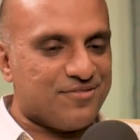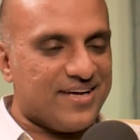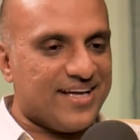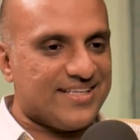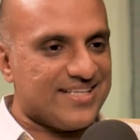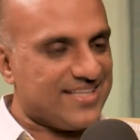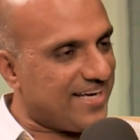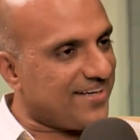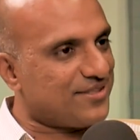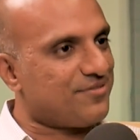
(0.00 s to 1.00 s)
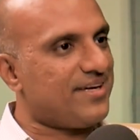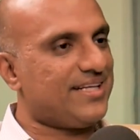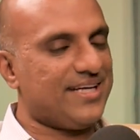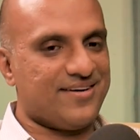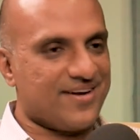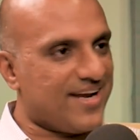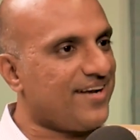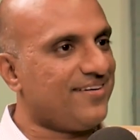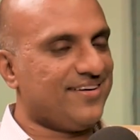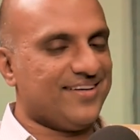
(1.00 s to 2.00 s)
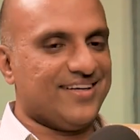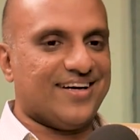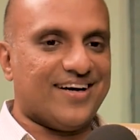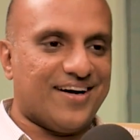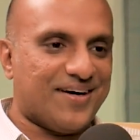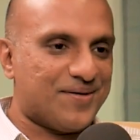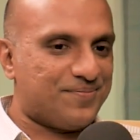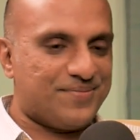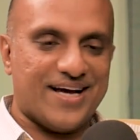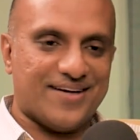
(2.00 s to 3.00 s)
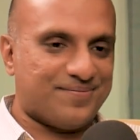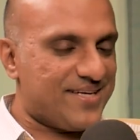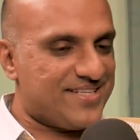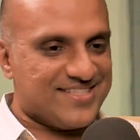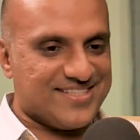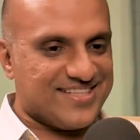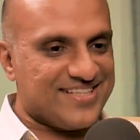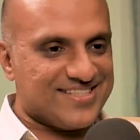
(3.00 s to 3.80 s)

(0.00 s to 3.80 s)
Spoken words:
the way they think, the way they train. It's